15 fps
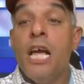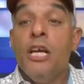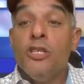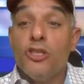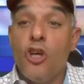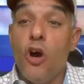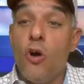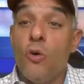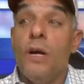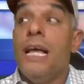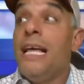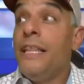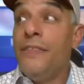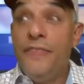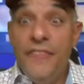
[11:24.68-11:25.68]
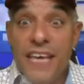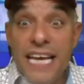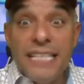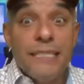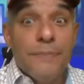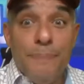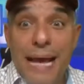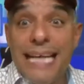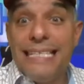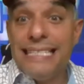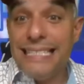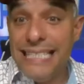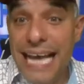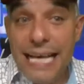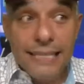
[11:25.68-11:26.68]
So this makes
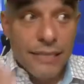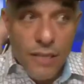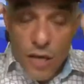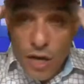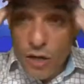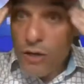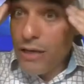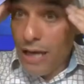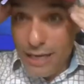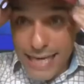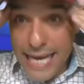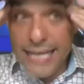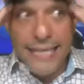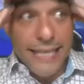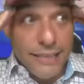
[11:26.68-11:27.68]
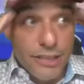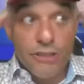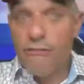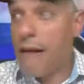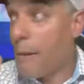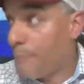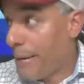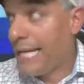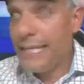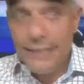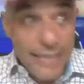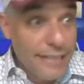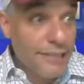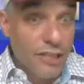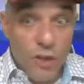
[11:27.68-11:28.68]
sense. Again, Instagram paying
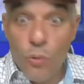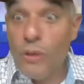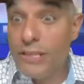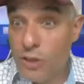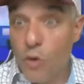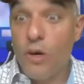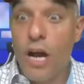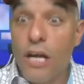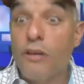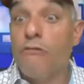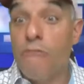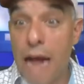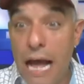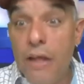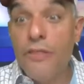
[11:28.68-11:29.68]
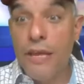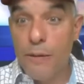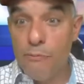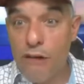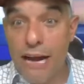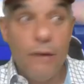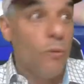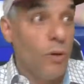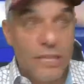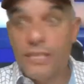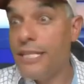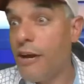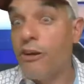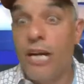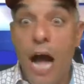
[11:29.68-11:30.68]
attention to what's going on around them, right? What's
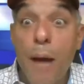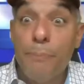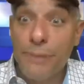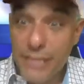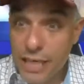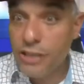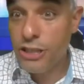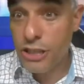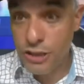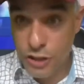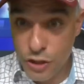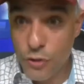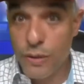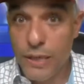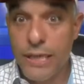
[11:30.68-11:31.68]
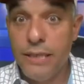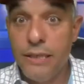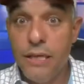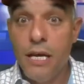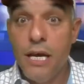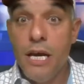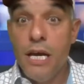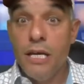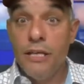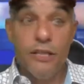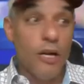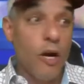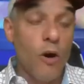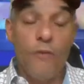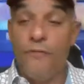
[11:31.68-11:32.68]
their competition doing?
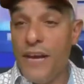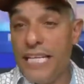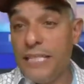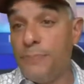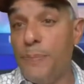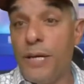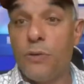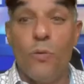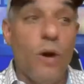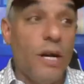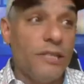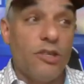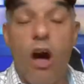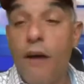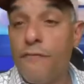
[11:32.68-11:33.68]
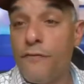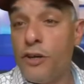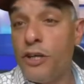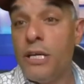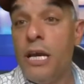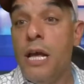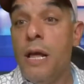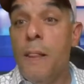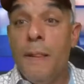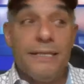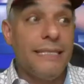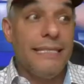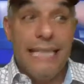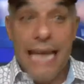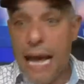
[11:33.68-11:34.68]
Facebook once offered
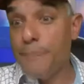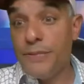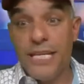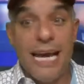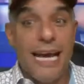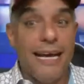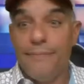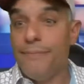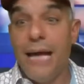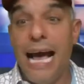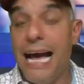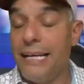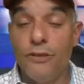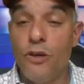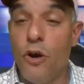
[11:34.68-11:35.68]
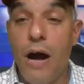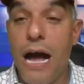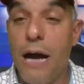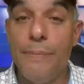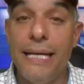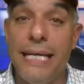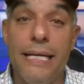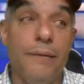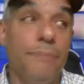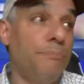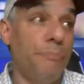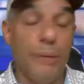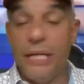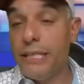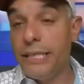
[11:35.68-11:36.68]
Snapchat, I don't know how many
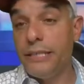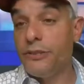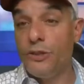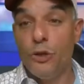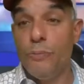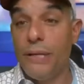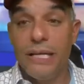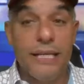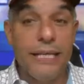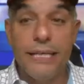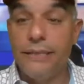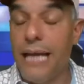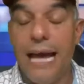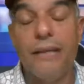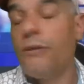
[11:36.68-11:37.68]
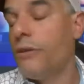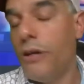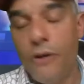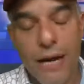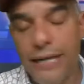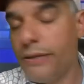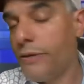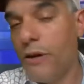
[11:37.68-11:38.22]
billions, 2 billion, I don't know. I